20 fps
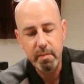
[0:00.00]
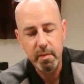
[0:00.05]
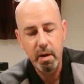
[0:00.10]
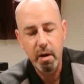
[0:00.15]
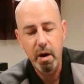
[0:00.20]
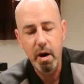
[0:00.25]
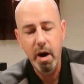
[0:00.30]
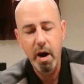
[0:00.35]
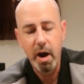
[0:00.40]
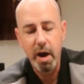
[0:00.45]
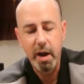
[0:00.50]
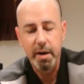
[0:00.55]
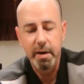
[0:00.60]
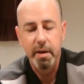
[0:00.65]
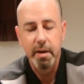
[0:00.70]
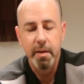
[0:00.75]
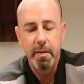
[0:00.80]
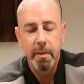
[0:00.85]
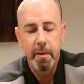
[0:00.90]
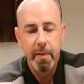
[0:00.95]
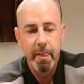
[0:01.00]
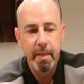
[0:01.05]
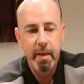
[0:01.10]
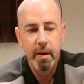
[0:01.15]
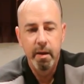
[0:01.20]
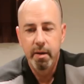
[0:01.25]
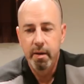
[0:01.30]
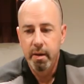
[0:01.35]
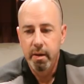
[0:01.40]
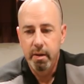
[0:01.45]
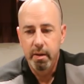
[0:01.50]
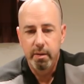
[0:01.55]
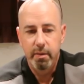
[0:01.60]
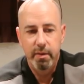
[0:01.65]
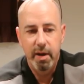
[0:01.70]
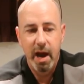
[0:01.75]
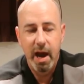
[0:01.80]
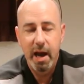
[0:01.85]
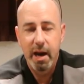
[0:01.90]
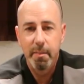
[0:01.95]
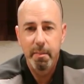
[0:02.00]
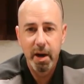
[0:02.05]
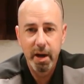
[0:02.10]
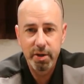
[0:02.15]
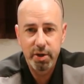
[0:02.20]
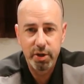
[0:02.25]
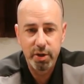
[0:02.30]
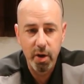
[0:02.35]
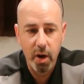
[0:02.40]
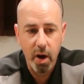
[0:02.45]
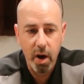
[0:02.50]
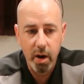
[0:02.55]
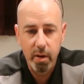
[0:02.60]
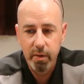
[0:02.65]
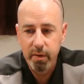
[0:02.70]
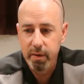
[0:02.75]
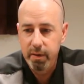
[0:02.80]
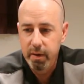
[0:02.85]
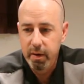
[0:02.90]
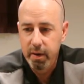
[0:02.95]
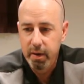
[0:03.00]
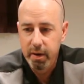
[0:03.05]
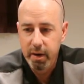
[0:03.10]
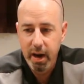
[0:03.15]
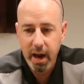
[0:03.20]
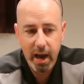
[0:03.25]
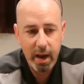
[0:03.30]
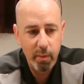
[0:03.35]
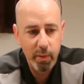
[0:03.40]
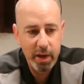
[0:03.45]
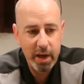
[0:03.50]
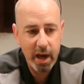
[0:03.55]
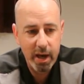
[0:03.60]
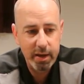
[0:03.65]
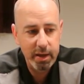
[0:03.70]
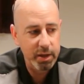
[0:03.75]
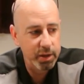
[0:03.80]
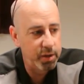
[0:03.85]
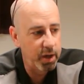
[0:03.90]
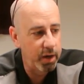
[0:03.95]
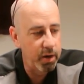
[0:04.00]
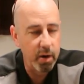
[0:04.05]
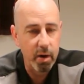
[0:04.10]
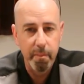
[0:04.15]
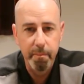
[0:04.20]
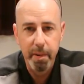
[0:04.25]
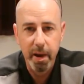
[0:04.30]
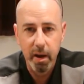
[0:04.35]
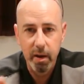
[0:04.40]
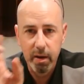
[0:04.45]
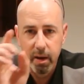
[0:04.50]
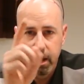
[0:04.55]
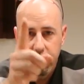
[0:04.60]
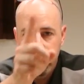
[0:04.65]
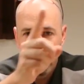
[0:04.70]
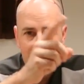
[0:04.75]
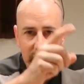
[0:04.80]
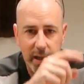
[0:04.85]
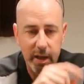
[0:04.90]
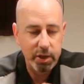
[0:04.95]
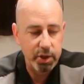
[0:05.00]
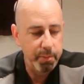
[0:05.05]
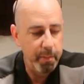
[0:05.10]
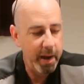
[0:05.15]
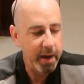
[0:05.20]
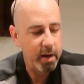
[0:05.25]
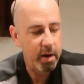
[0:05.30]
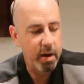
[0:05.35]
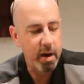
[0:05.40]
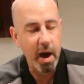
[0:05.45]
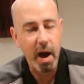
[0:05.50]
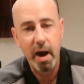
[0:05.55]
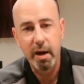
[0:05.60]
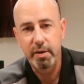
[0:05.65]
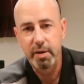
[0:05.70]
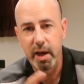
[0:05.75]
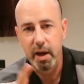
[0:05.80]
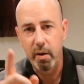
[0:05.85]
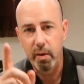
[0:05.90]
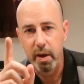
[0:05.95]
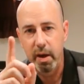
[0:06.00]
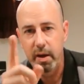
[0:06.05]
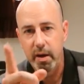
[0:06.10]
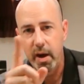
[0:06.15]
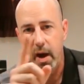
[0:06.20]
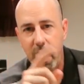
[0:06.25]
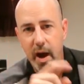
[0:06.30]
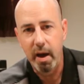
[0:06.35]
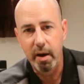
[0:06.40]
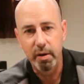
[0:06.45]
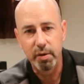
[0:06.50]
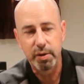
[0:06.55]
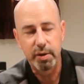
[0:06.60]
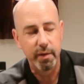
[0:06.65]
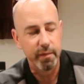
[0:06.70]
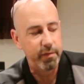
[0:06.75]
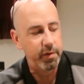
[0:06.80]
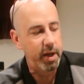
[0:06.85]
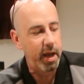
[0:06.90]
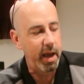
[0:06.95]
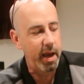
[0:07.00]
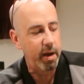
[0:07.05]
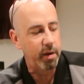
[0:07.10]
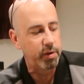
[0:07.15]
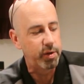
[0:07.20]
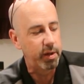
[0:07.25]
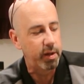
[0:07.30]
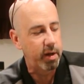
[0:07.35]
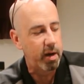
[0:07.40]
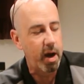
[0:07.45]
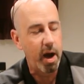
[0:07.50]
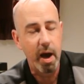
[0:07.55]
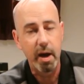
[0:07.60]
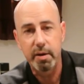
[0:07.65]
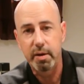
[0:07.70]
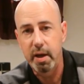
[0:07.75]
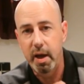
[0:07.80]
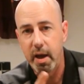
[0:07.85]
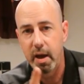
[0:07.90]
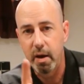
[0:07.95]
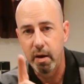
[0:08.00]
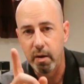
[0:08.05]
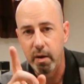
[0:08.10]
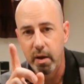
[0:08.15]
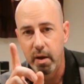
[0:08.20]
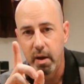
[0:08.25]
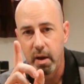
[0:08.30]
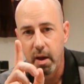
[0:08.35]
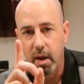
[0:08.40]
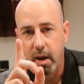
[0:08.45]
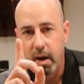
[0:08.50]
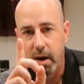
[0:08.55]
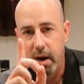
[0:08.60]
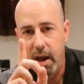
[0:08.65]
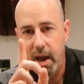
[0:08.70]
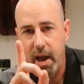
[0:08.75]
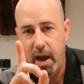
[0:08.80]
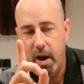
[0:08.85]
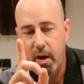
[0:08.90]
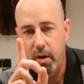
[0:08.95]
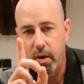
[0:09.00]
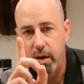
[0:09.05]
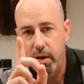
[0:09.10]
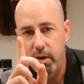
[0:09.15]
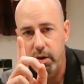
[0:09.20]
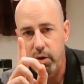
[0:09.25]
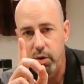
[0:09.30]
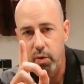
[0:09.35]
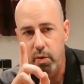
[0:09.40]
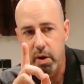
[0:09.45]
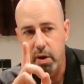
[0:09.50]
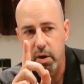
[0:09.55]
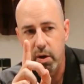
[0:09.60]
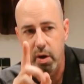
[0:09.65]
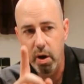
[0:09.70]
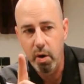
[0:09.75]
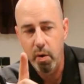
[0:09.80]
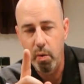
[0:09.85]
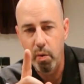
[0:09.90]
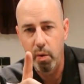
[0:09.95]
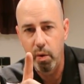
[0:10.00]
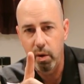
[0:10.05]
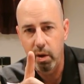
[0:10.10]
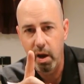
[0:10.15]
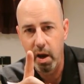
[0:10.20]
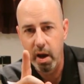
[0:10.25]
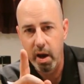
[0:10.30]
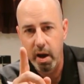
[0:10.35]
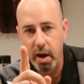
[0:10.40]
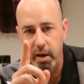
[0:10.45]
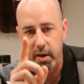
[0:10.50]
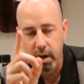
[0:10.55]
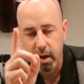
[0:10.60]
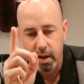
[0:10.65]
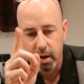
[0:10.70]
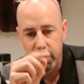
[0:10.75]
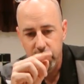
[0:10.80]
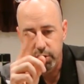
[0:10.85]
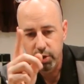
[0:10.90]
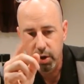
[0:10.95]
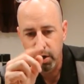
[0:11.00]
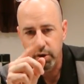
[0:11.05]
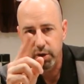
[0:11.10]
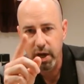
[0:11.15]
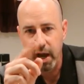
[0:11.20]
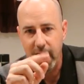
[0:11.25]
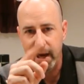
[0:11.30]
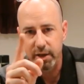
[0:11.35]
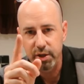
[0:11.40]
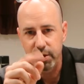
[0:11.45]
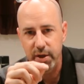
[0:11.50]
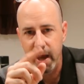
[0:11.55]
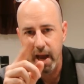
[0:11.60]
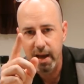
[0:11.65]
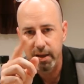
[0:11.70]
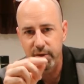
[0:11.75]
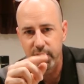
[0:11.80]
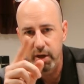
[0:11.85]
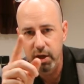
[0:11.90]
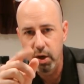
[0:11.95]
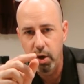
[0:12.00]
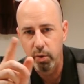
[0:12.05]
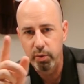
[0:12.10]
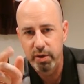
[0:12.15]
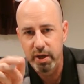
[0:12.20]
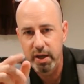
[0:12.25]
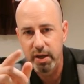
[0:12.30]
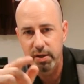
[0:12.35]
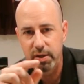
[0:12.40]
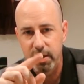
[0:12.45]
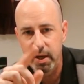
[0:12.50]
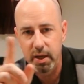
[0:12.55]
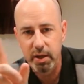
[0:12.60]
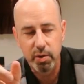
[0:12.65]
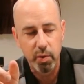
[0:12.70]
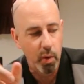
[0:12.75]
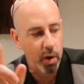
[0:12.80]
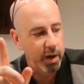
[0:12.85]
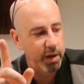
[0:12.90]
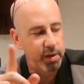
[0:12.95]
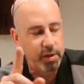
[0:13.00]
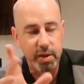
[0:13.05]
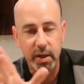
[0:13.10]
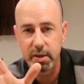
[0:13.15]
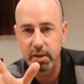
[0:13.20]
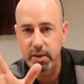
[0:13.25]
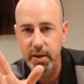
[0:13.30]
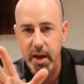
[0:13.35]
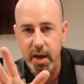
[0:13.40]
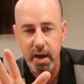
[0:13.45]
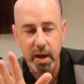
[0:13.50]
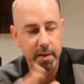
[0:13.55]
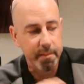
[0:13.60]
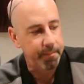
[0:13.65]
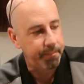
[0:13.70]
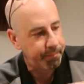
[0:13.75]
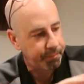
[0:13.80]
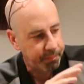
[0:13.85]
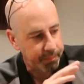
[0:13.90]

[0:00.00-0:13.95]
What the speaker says: Alright. Dynamite start. Now we got these under our belt. Let's make a cocktail in honors of Tales of the Cocktail. Now, you can go online, search hashtag TOTC 2016.